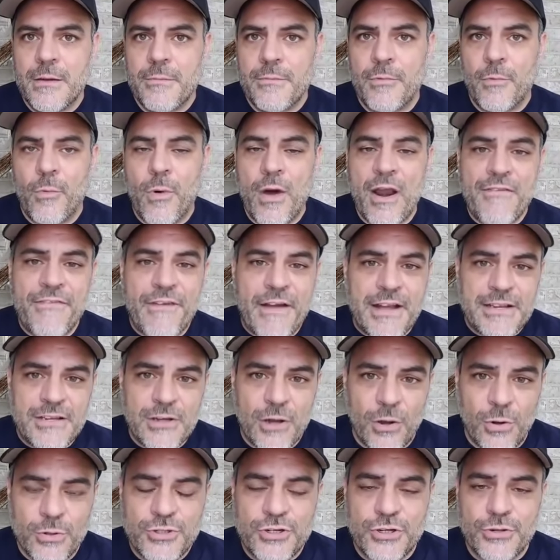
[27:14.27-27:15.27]
But what if I
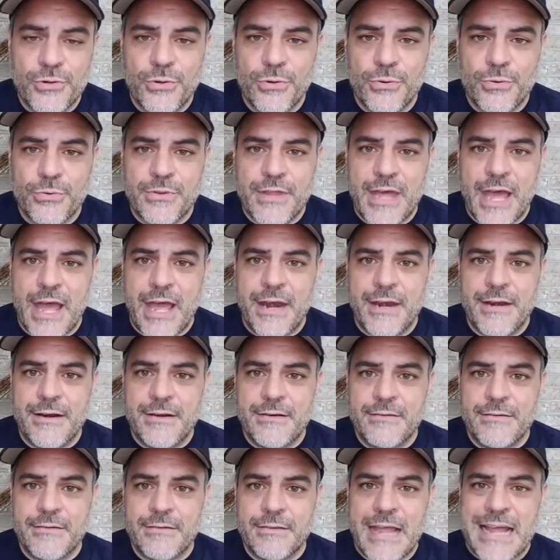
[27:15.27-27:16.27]
told you that
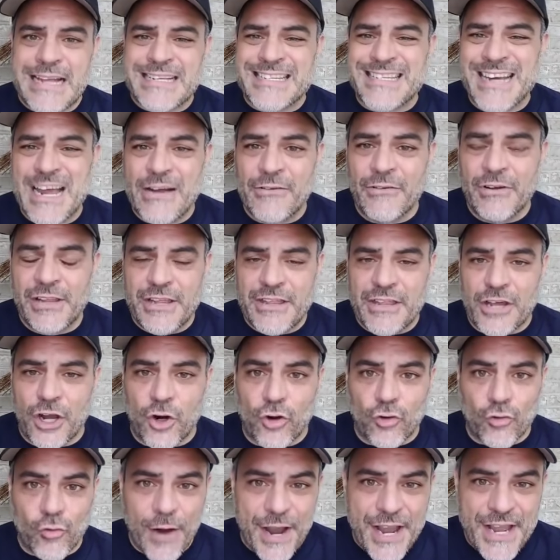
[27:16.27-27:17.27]
that's not really the
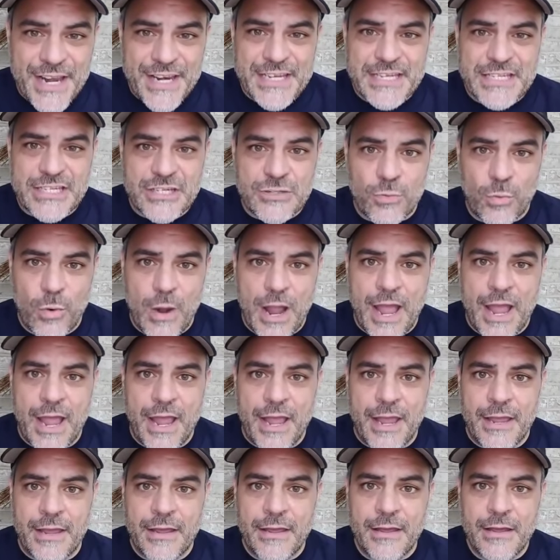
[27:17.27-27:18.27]
greatest
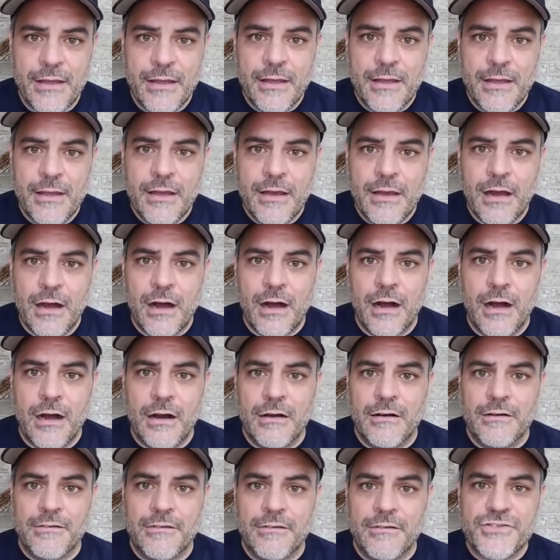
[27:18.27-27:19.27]
way
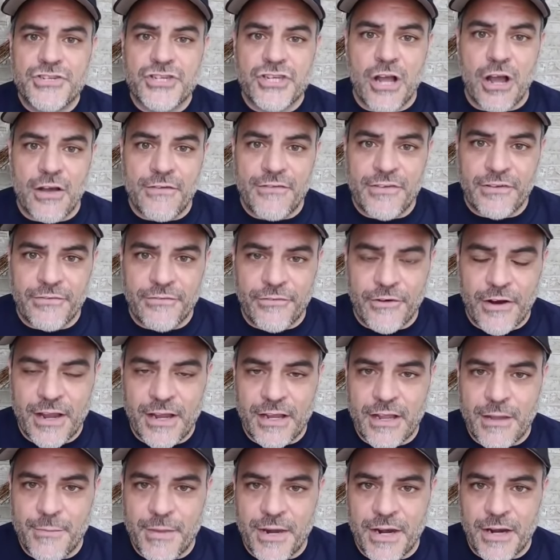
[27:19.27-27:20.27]
of solving for
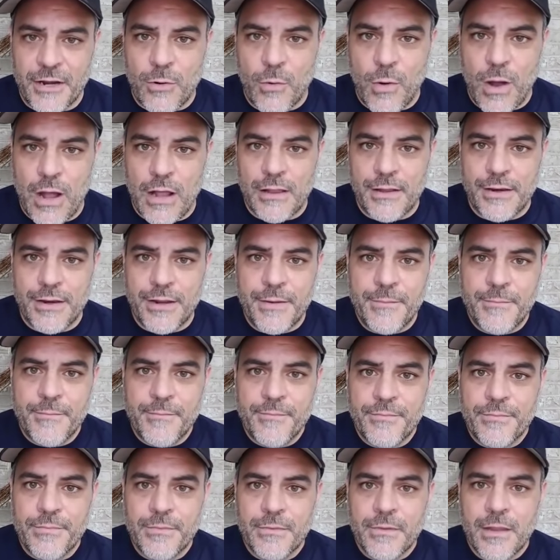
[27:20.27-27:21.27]
income inequality?
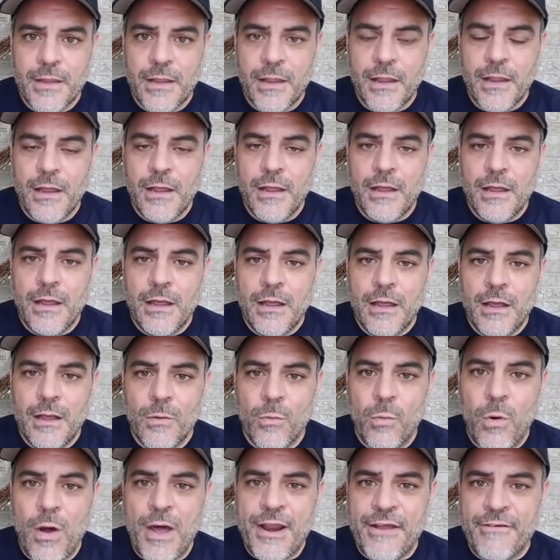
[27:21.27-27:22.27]

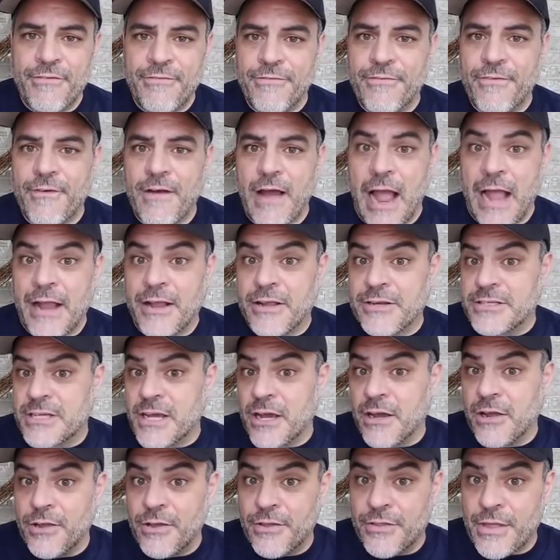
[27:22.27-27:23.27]
What if I could
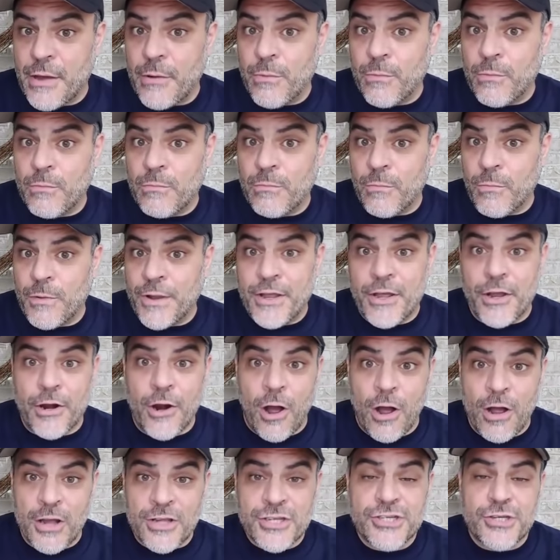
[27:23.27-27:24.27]
tell you that we could
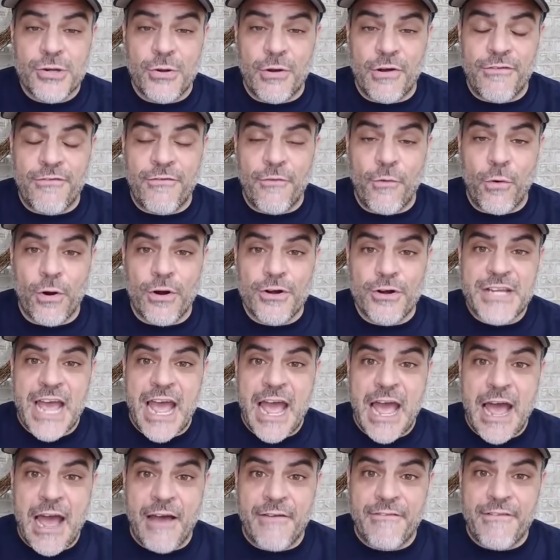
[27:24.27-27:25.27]
also afford to
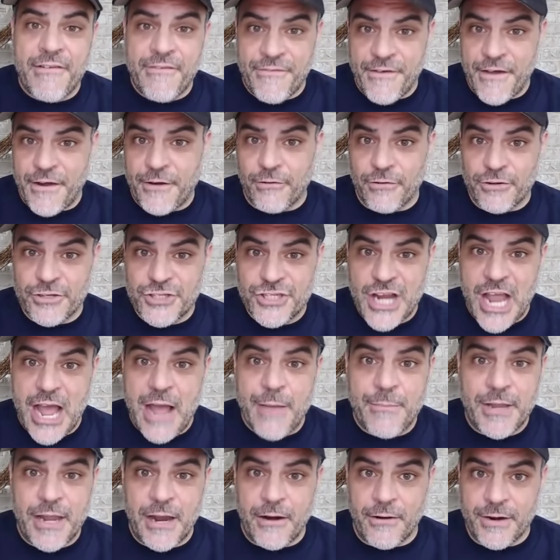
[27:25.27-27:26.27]
have a federal
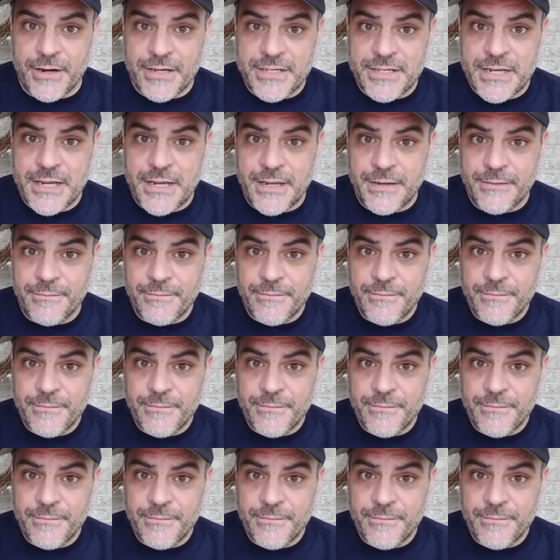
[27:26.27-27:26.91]
job guarantee